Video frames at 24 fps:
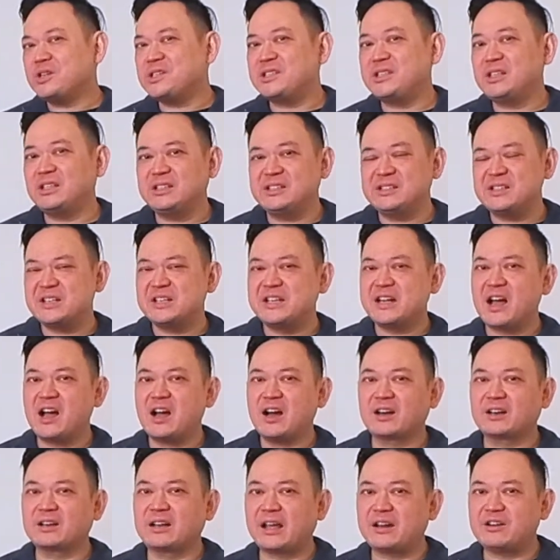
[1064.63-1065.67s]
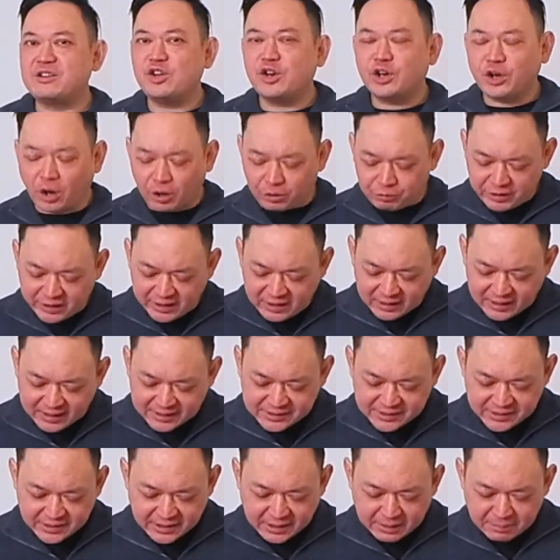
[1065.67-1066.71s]
still in the dark and you're not
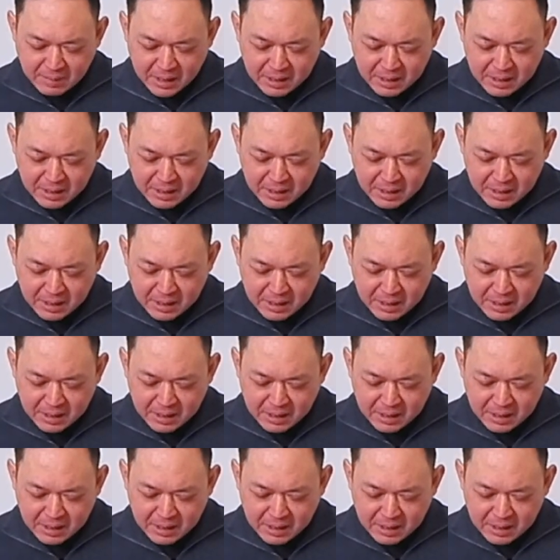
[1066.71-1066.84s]
realizing it.